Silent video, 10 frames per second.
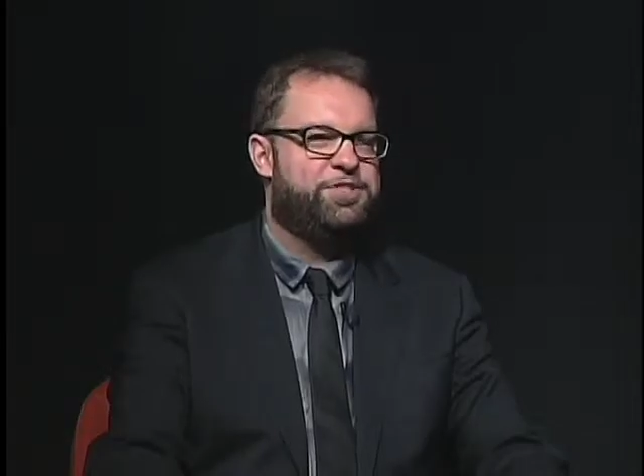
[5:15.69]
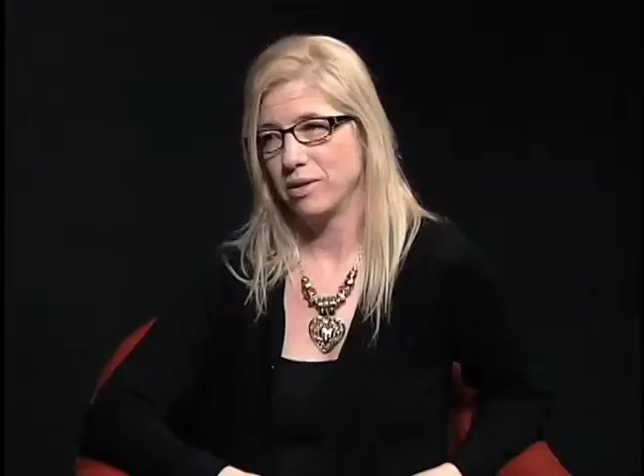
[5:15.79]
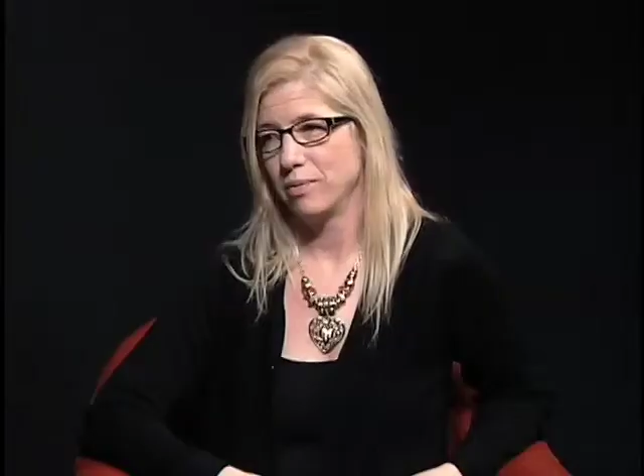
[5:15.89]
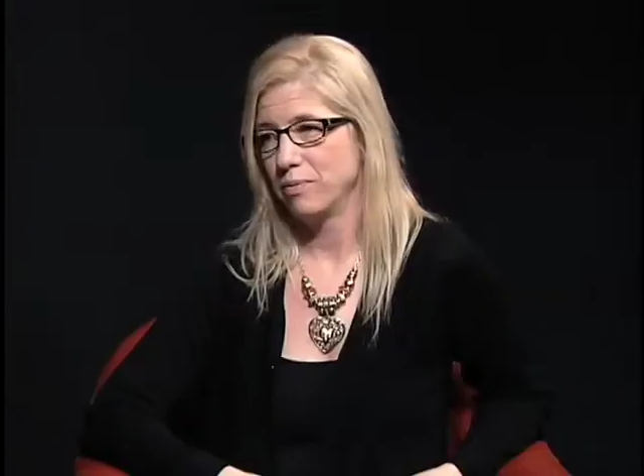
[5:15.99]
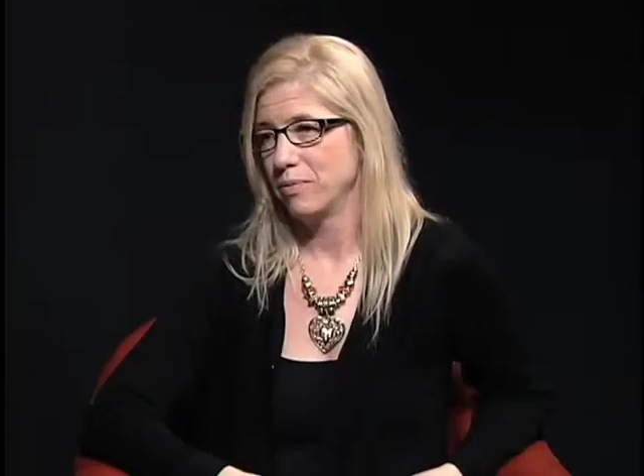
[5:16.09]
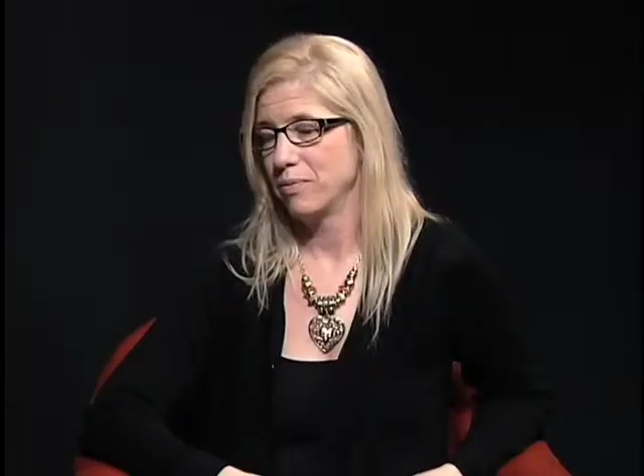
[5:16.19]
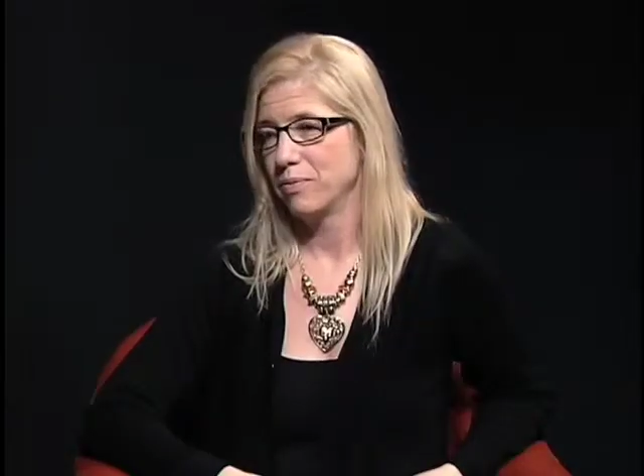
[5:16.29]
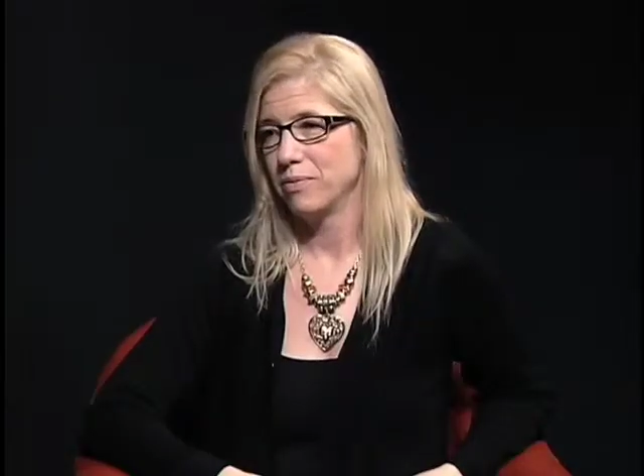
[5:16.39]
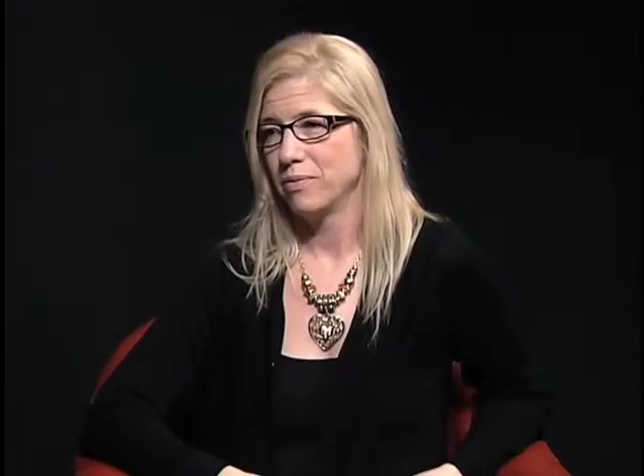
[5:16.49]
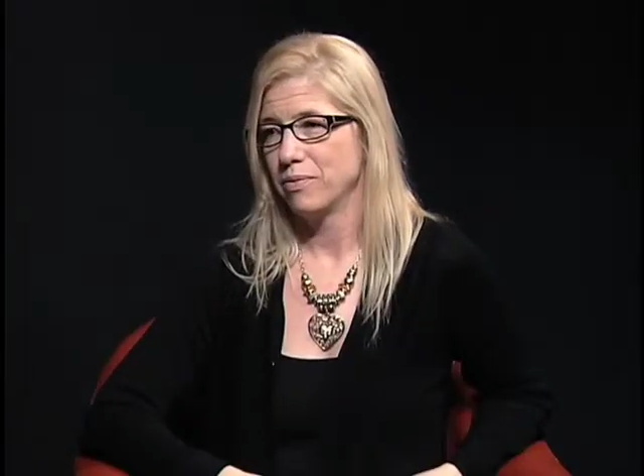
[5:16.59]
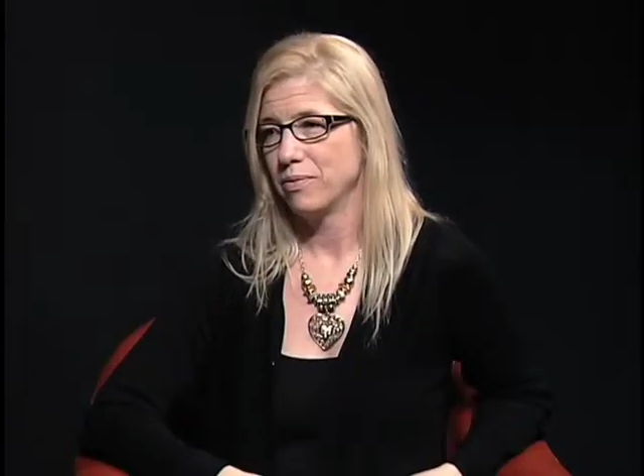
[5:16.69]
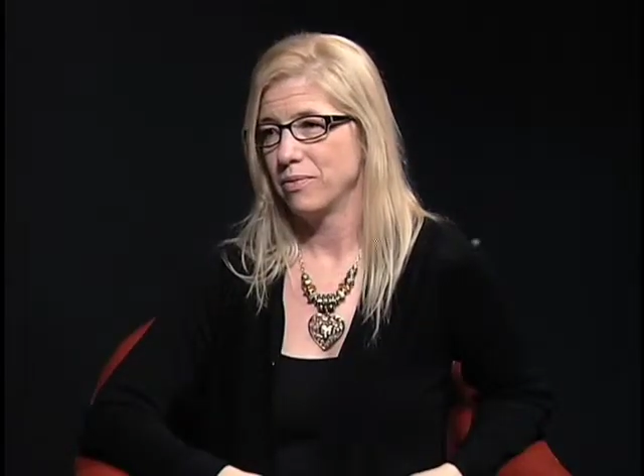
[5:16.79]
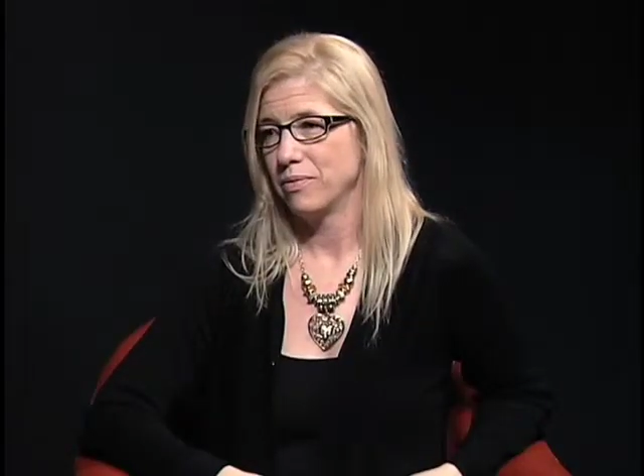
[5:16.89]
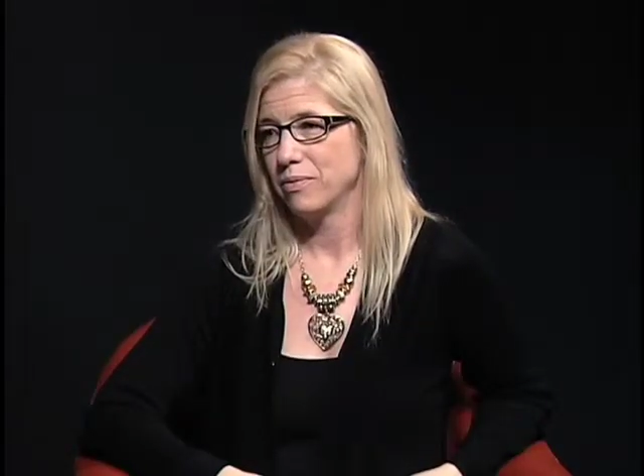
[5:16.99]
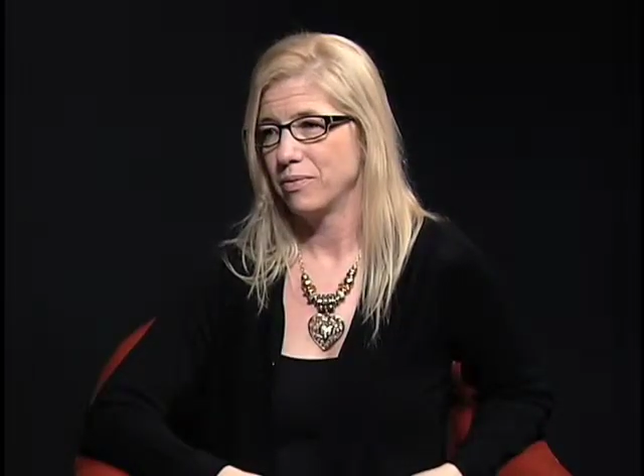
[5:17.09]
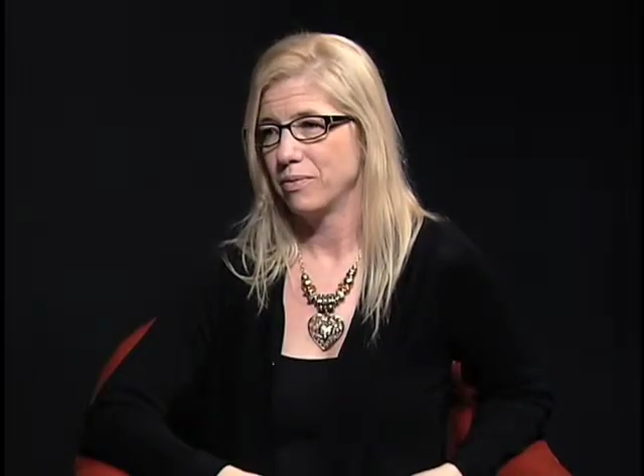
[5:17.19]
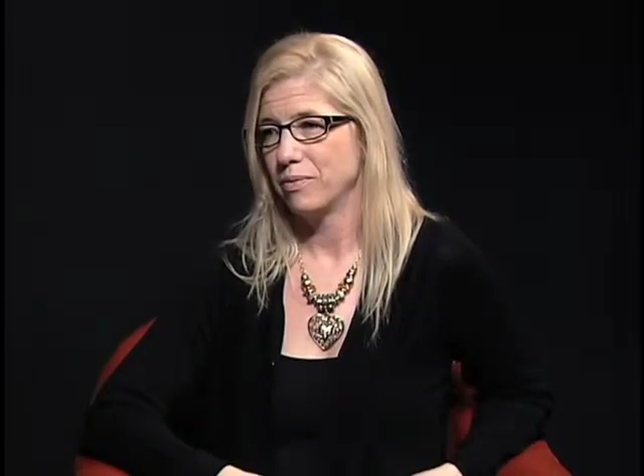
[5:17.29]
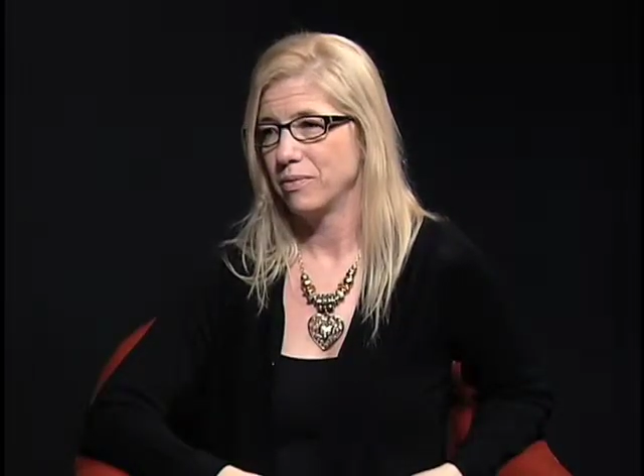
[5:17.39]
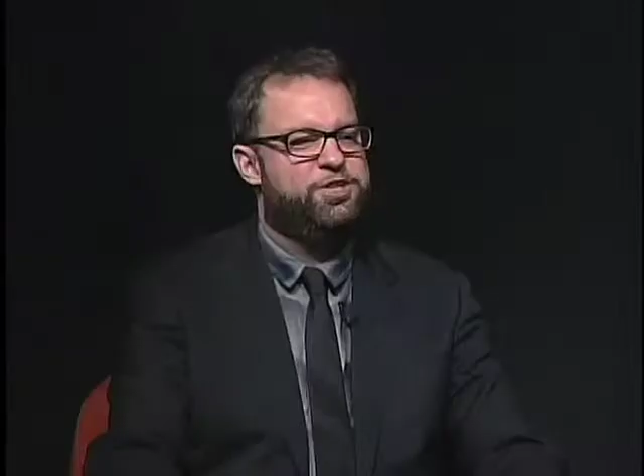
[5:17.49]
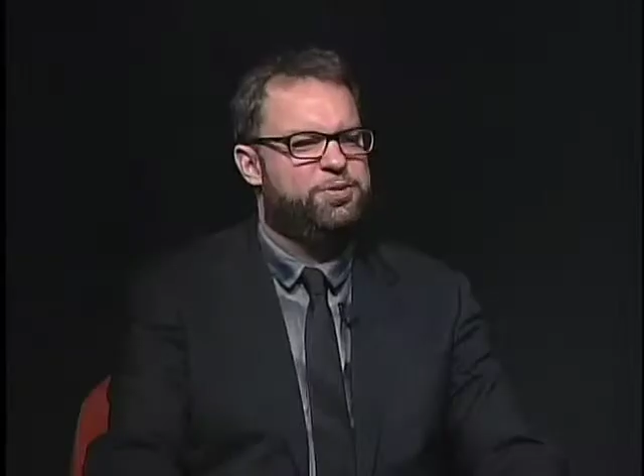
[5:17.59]
So that's always the thing I want
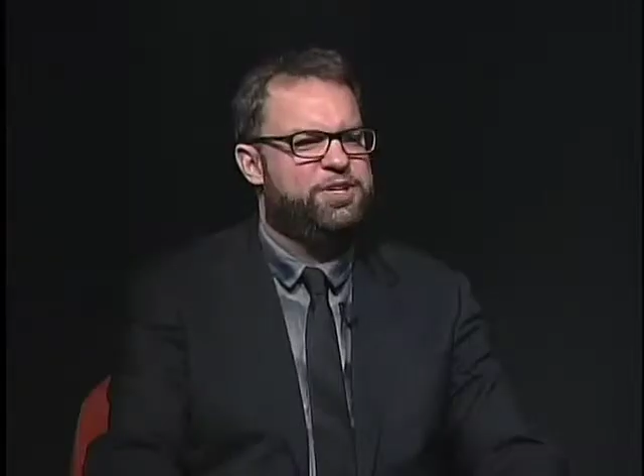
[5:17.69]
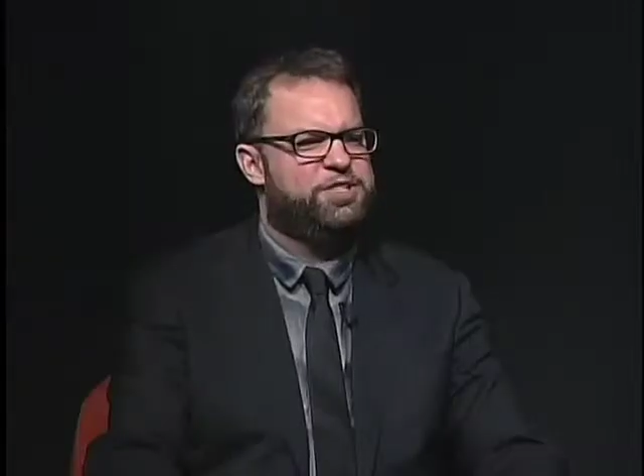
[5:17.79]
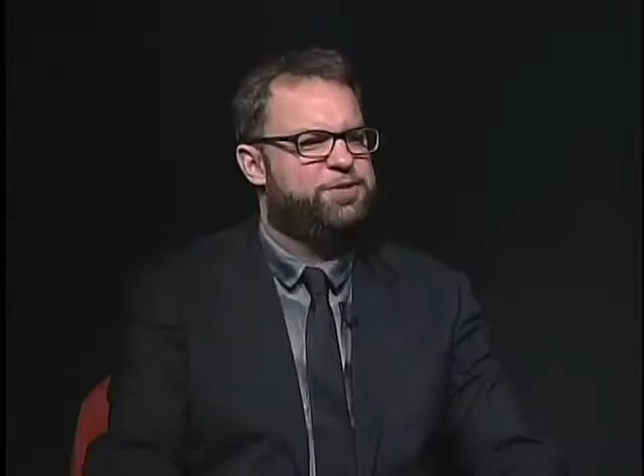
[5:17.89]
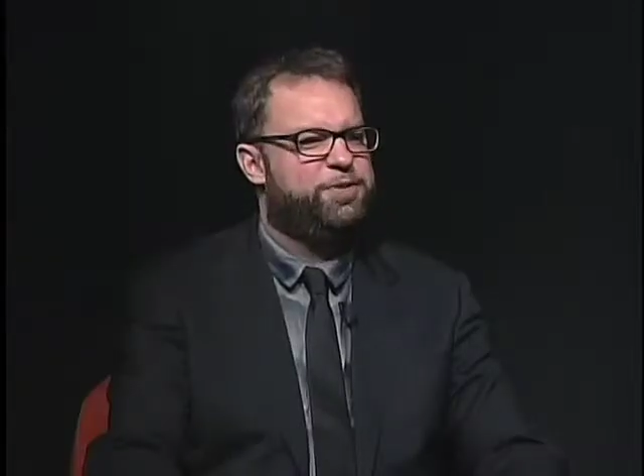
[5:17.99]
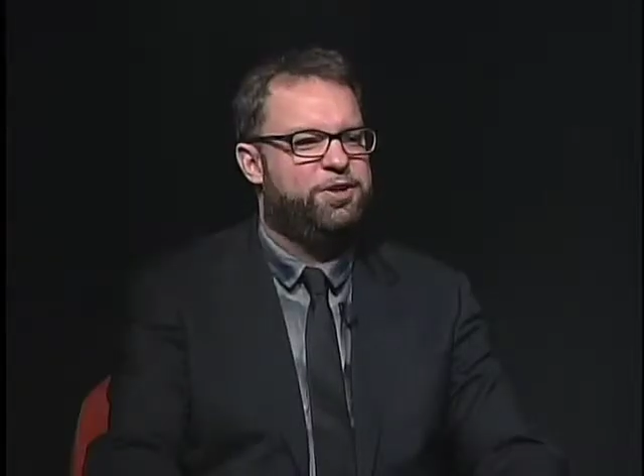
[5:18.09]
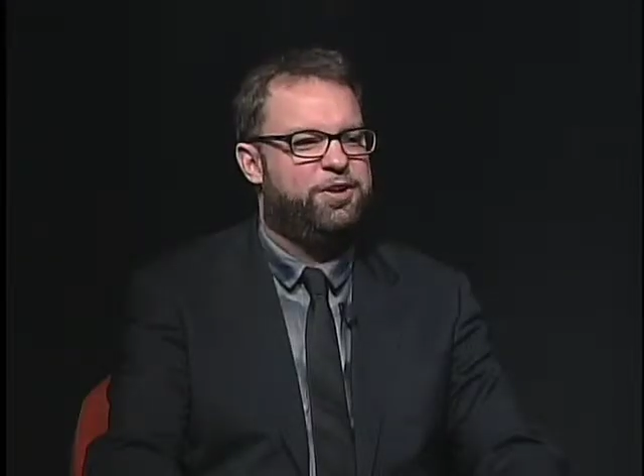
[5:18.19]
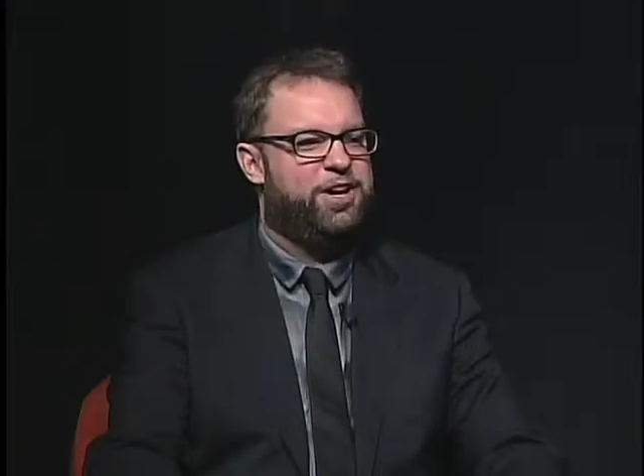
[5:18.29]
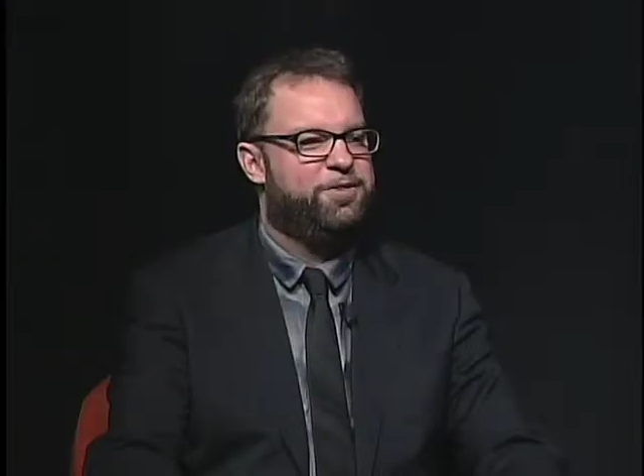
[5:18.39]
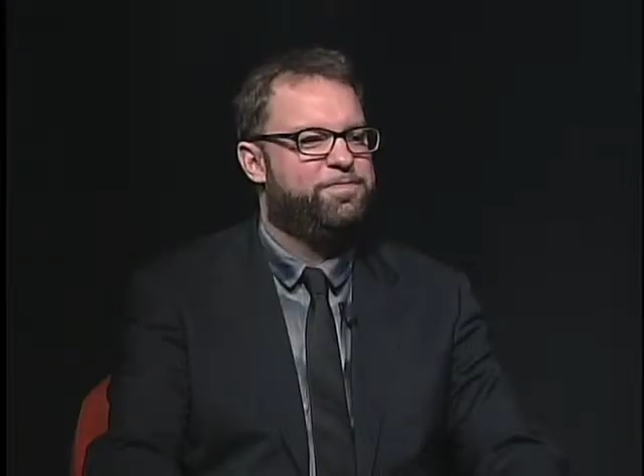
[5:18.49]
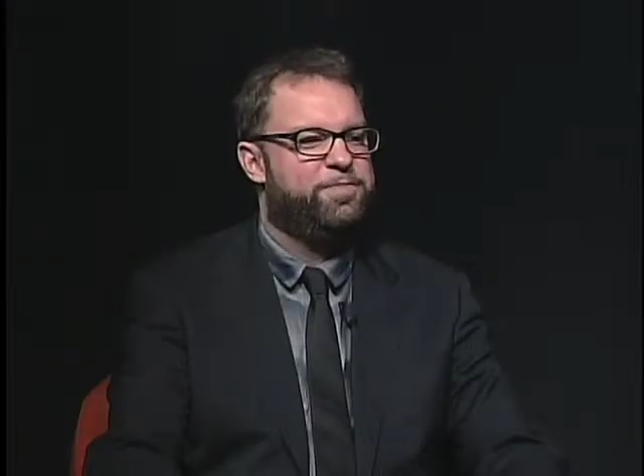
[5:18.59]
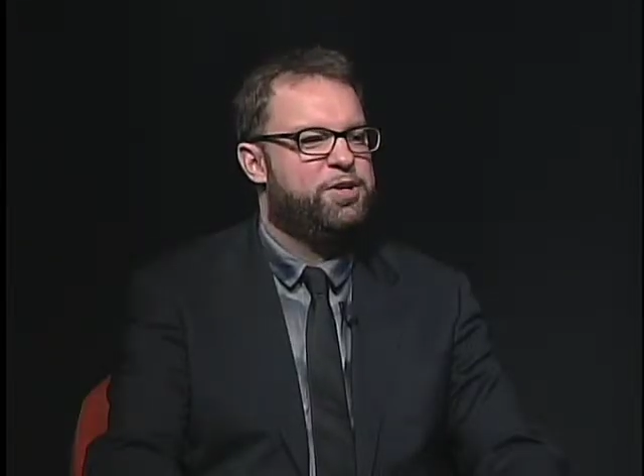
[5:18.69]
to do, is figure out